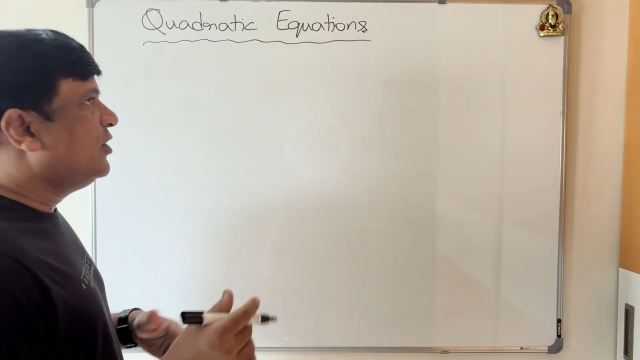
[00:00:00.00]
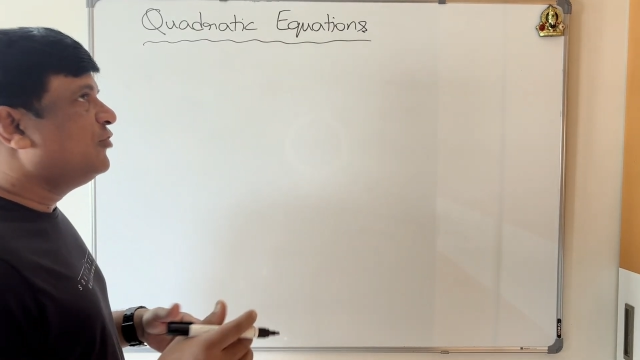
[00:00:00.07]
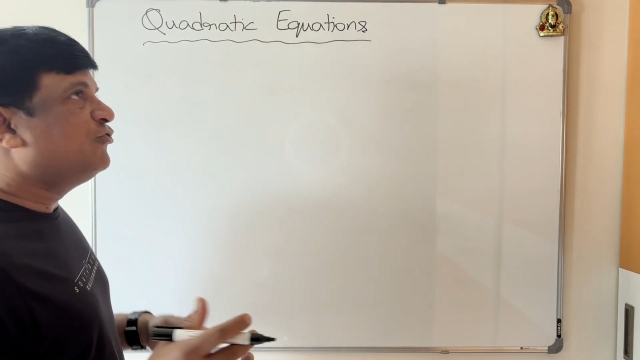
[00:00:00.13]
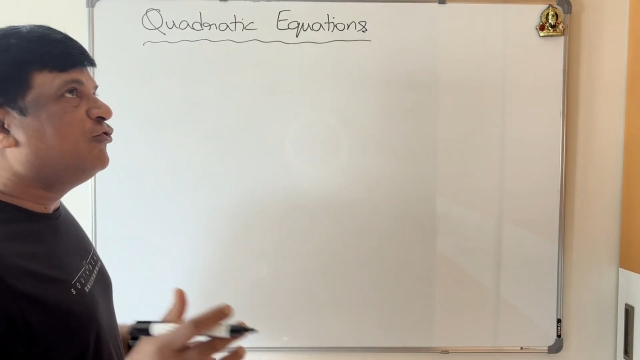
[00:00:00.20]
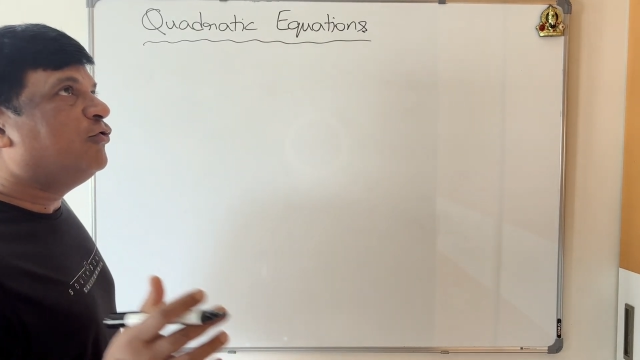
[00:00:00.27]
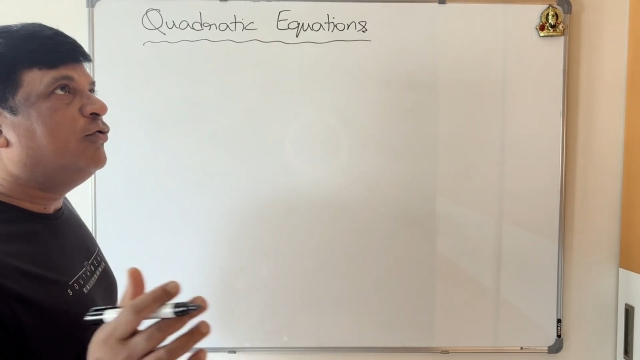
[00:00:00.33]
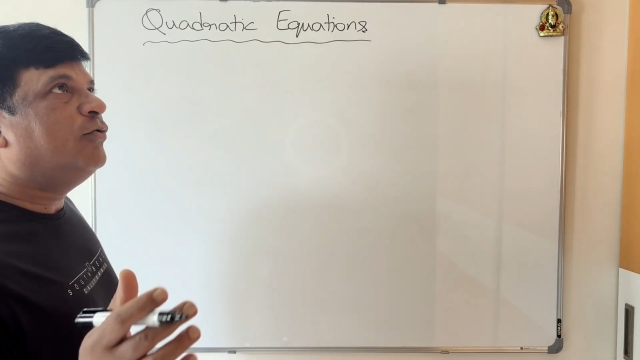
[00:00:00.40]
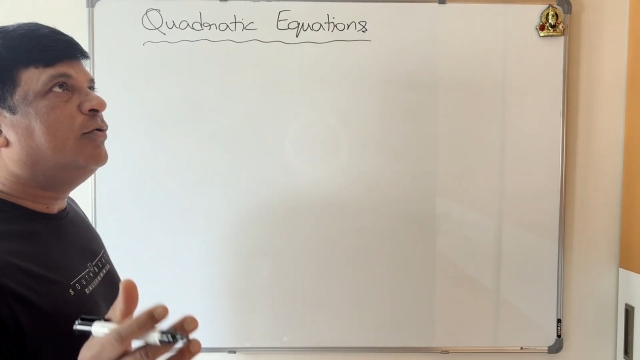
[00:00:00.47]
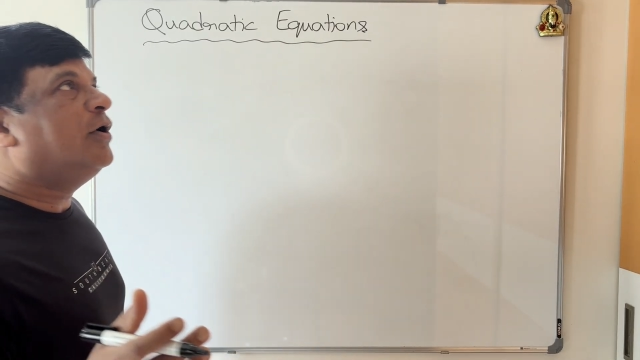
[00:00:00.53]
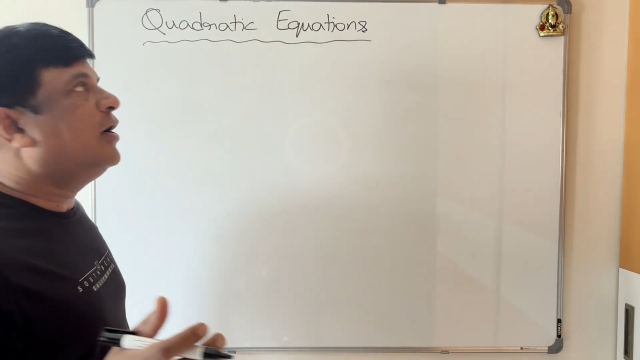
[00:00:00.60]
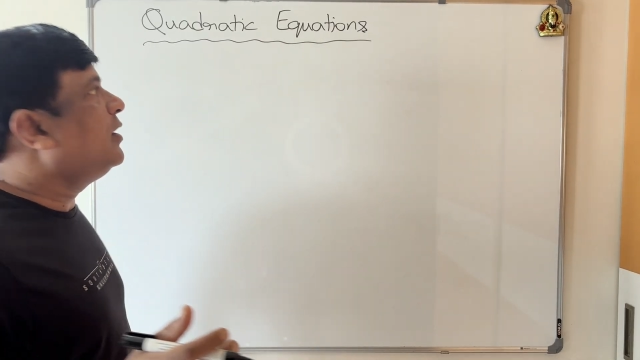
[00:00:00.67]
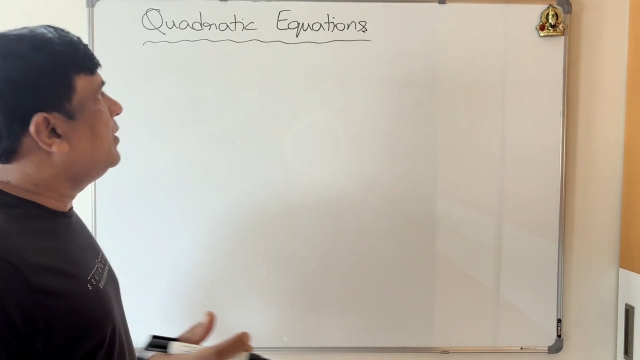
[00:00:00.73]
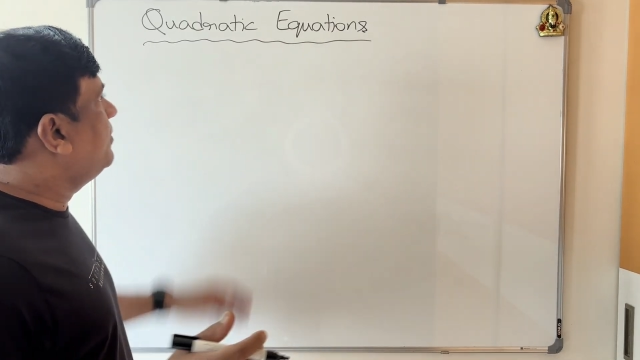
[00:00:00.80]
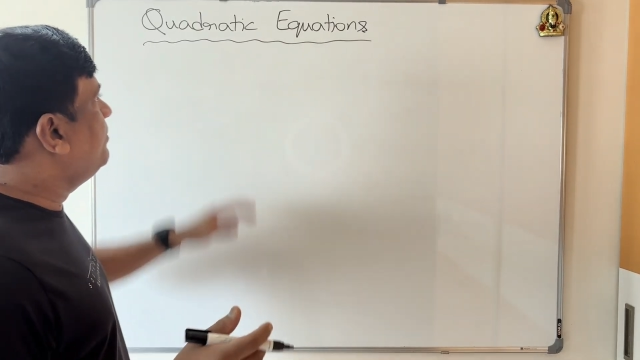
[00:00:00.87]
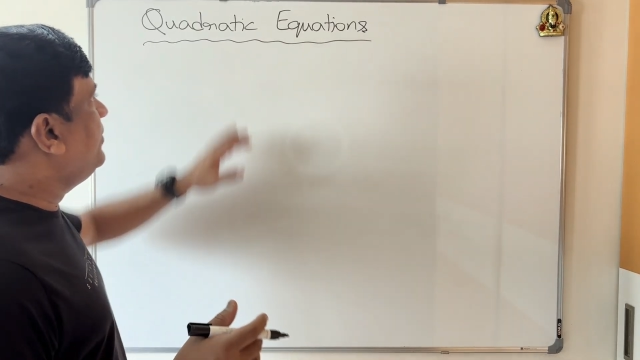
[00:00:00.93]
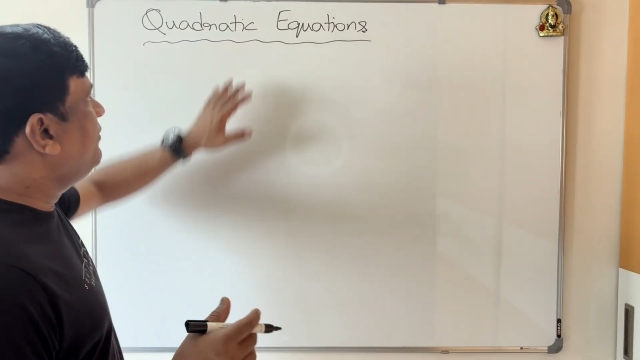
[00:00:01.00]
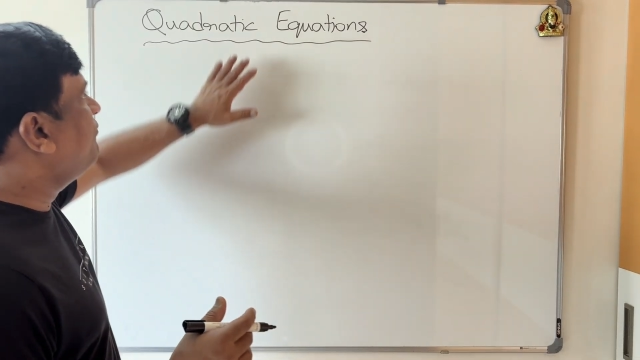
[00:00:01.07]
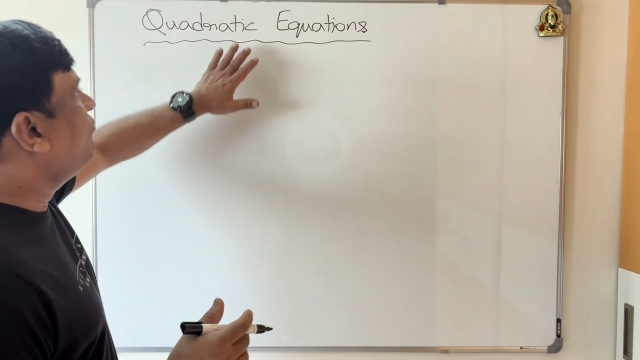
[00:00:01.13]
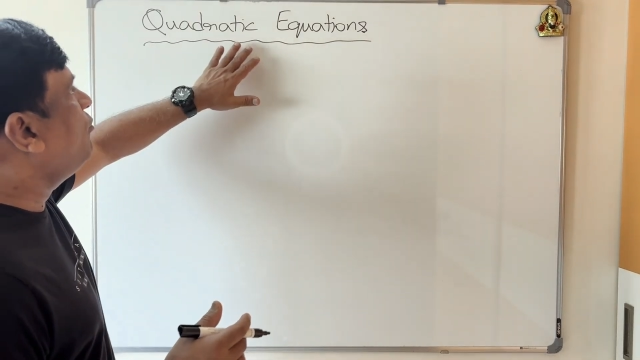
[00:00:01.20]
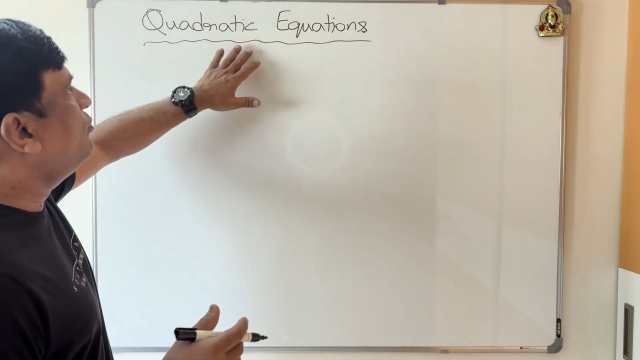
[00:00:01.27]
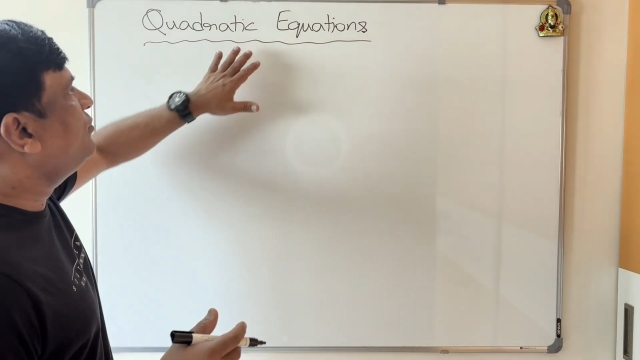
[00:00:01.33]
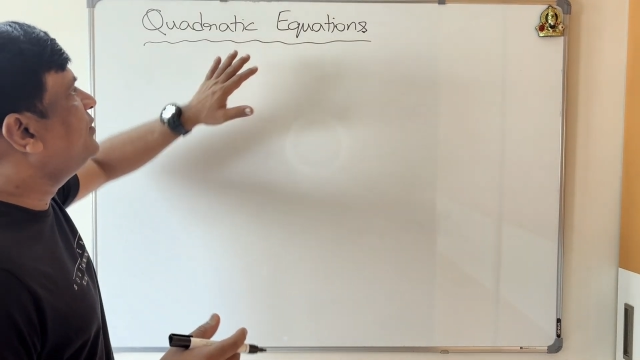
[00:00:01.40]
So
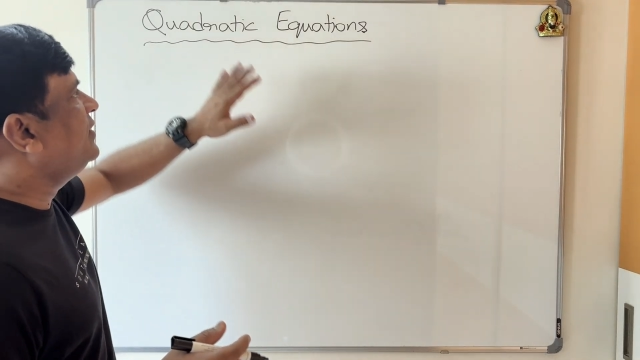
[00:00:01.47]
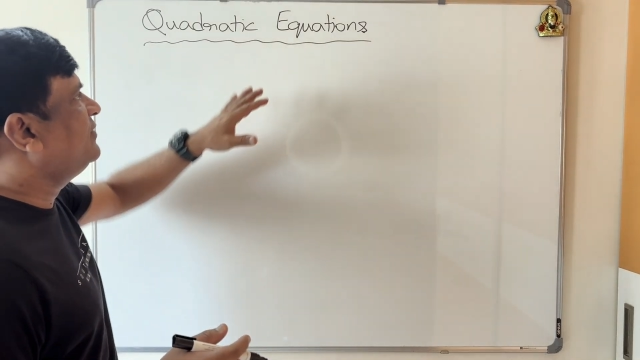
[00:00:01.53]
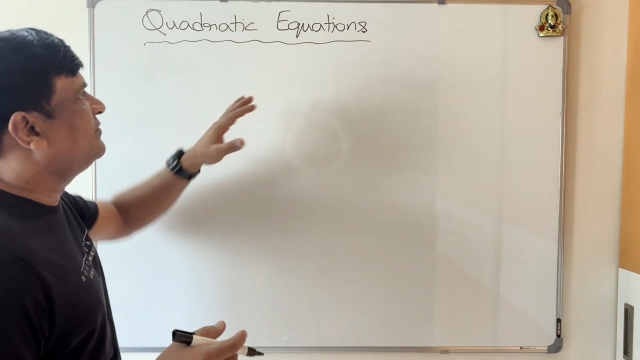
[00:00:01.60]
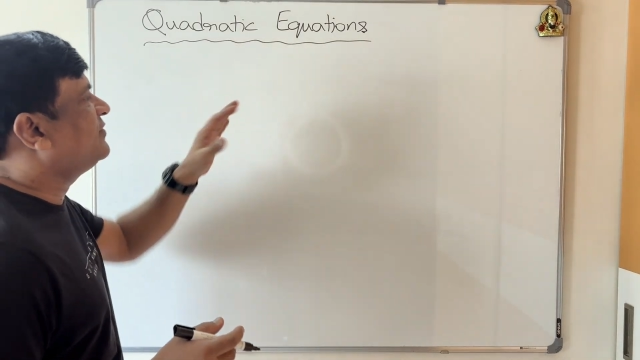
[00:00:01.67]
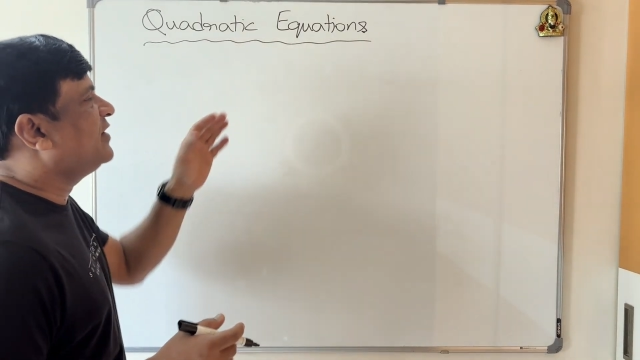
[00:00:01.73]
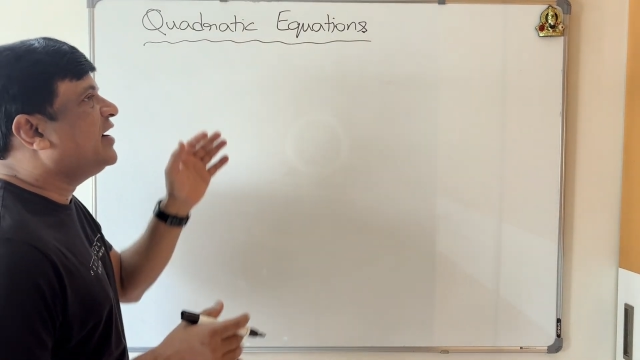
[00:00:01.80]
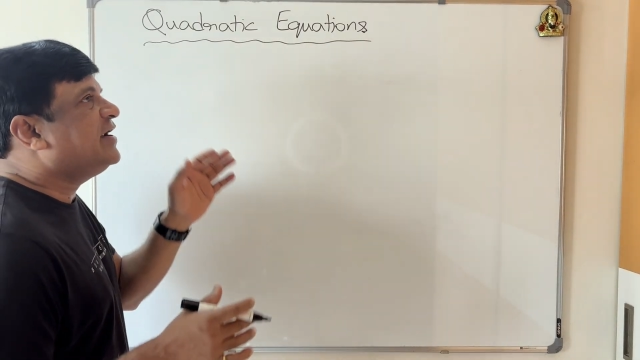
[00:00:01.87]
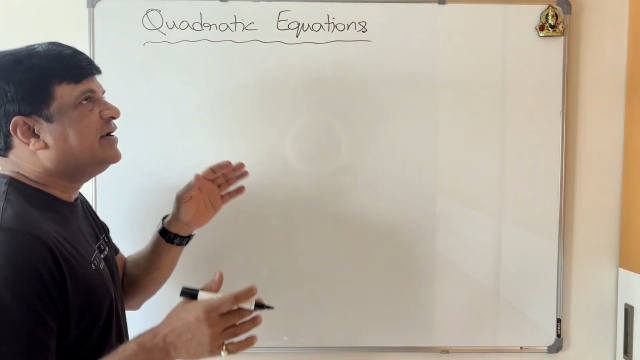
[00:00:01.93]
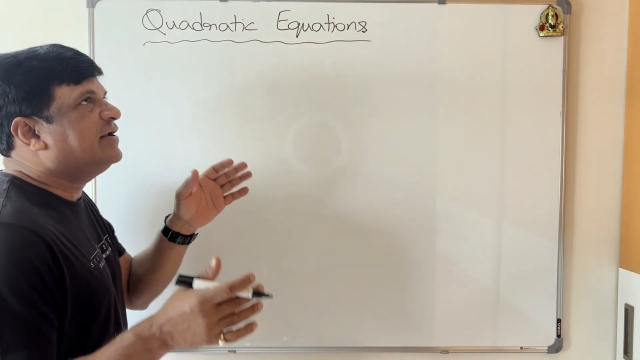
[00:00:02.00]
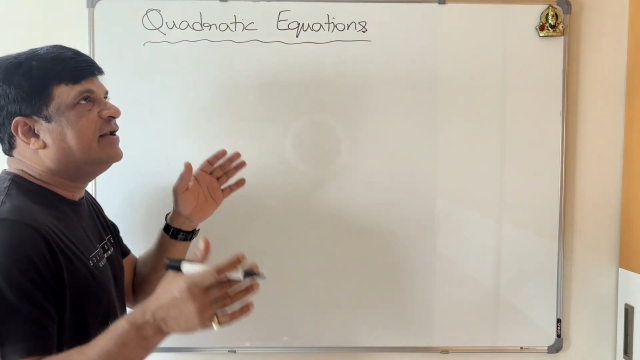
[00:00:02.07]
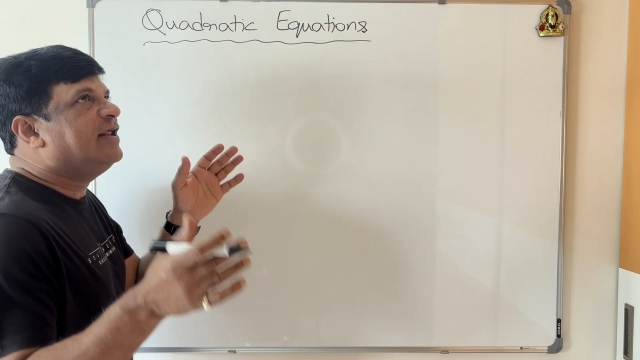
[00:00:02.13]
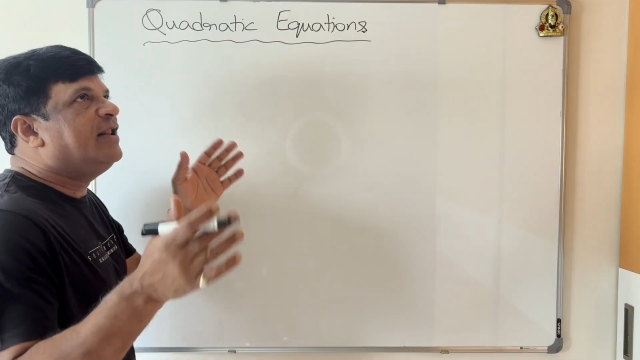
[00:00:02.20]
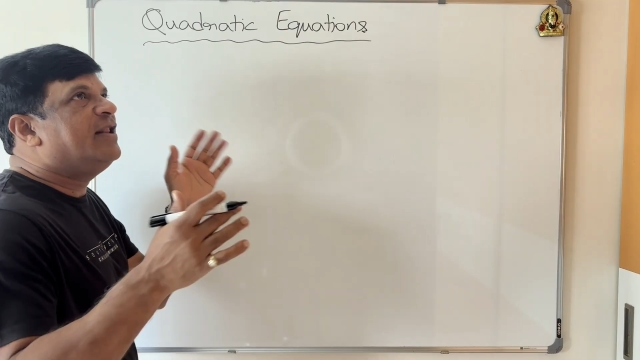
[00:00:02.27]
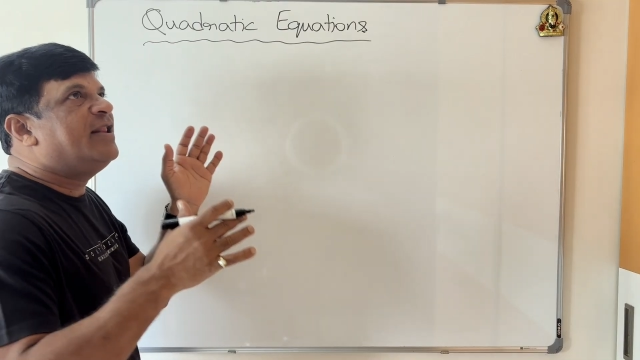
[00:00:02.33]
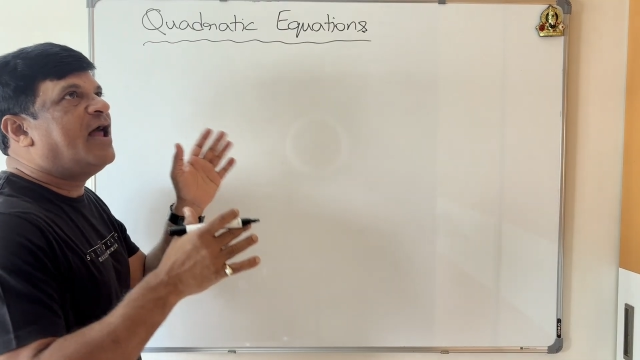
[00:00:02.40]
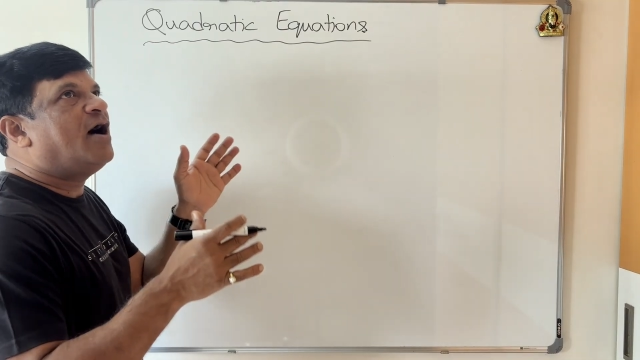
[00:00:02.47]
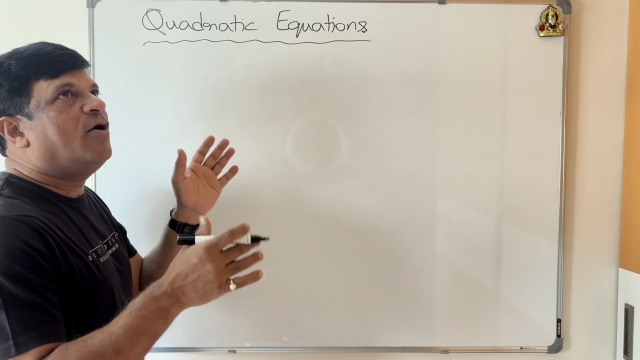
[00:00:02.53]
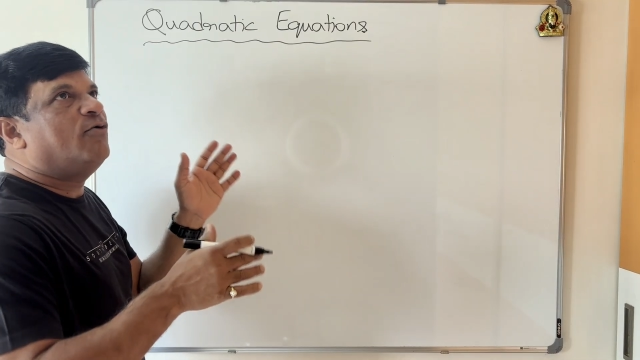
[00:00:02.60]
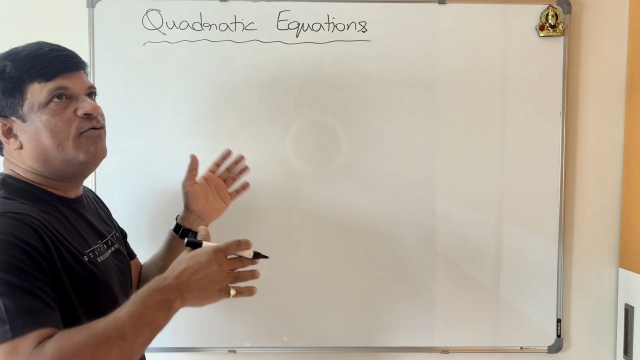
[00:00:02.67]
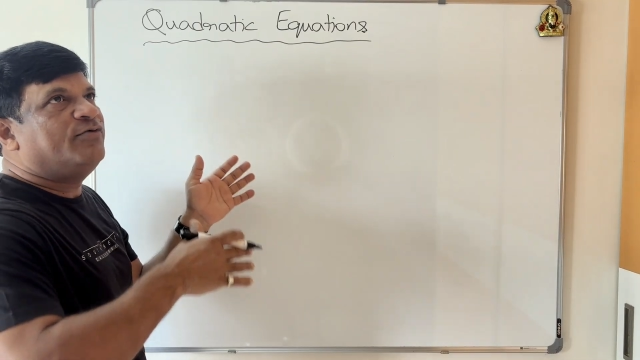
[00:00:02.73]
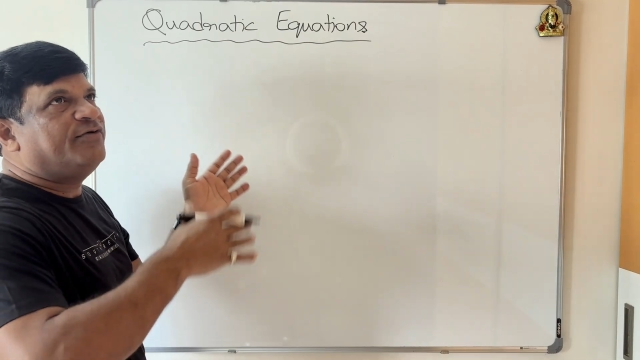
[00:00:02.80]
before this, right, till now,